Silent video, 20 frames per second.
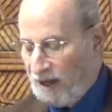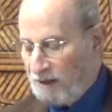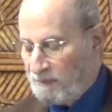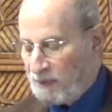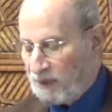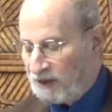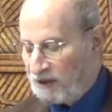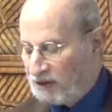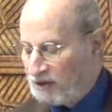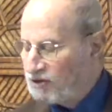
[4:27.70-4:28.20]

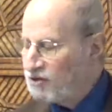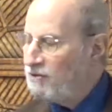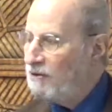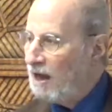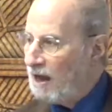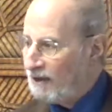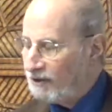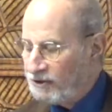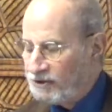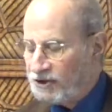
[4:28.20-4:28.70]
But it is
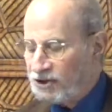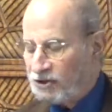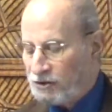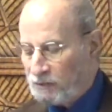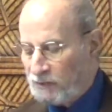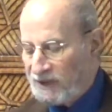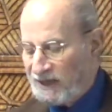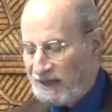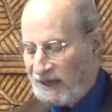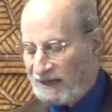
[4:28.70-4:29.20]
not until
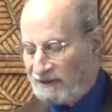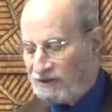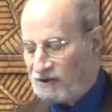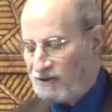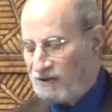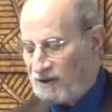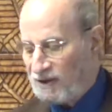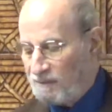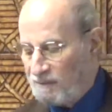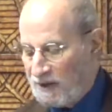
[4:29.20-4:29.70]
we get to
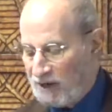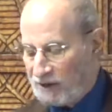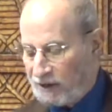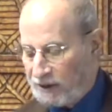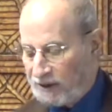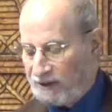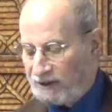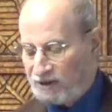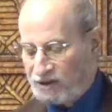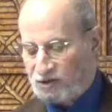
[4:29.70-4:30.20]
the
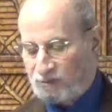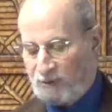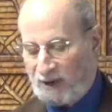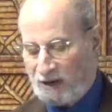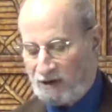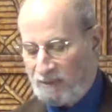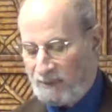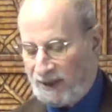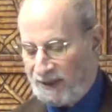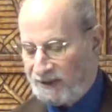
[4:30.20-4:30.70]
American
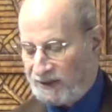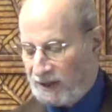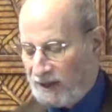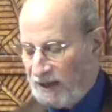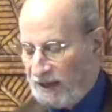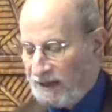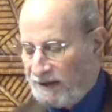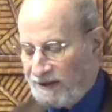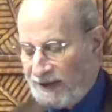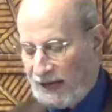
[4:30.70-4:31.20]
experiment
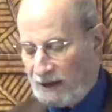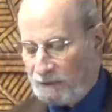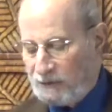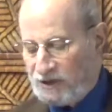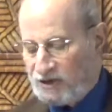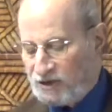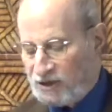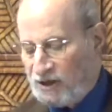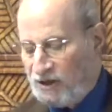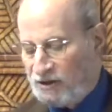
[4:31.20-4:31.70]
that we
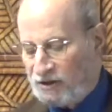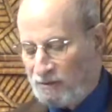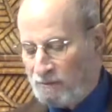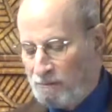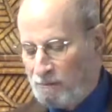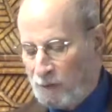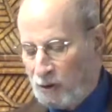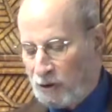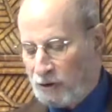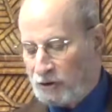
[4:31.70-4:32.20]
see the
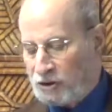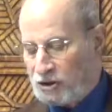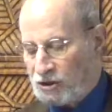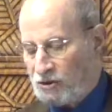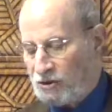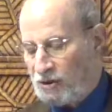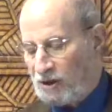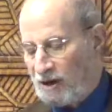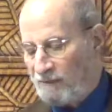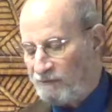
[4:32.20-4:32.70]

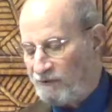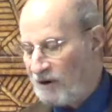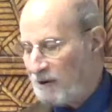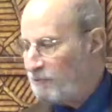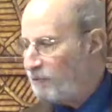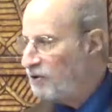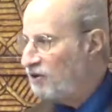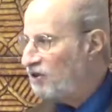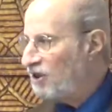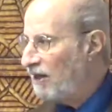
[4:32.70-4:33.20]
merger of
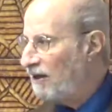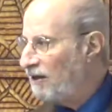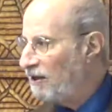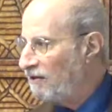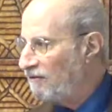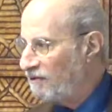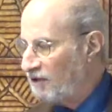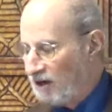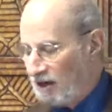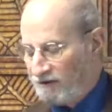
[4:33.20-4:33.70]

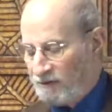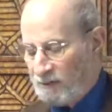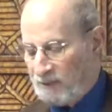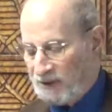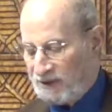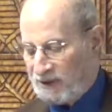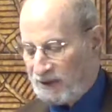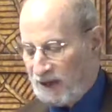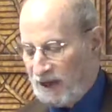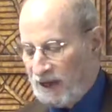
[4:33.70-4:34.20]
representative
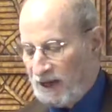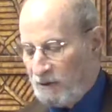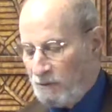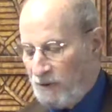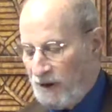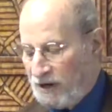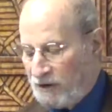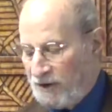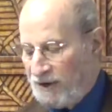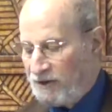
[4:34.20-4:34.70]
government,
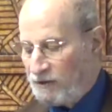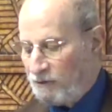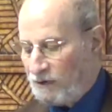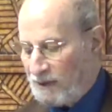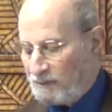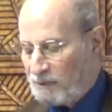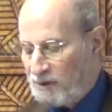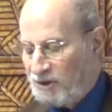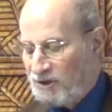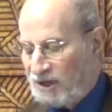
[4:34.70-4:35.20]
wherein the
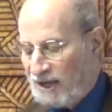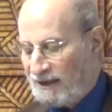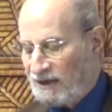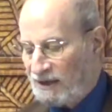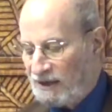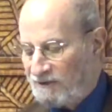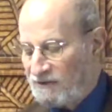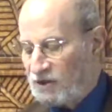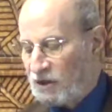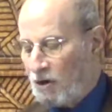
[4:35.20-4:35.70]

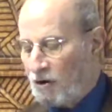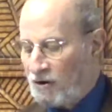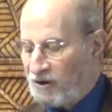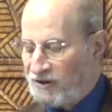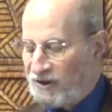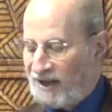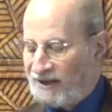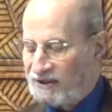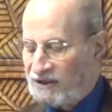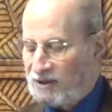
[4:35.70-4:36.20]
representatives are
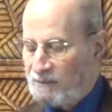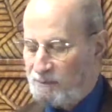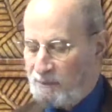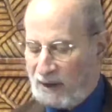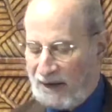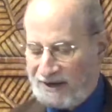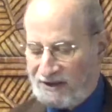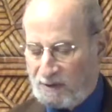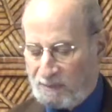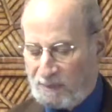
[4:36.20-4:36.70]
elected
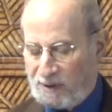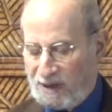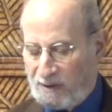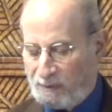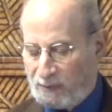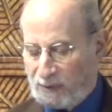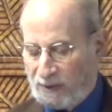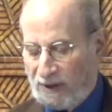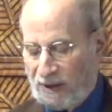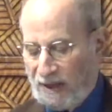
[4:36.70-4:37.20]
by the
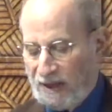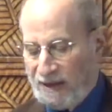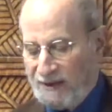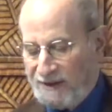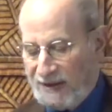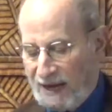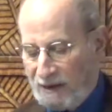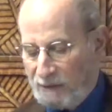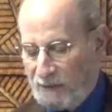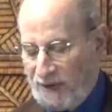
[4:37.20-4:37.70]
people,
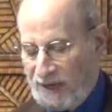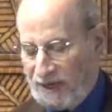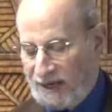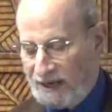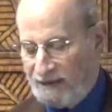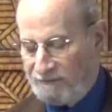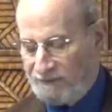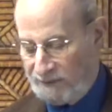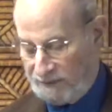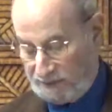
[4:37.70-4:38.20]
that we
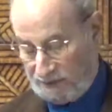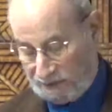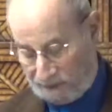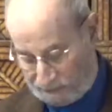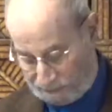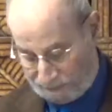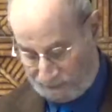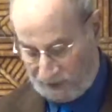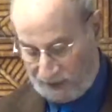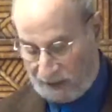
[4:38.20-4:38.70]
have
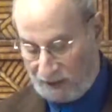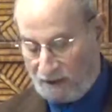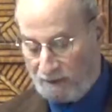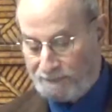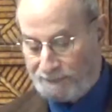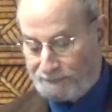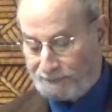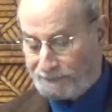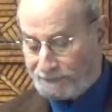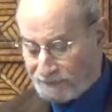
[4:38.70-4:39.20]
come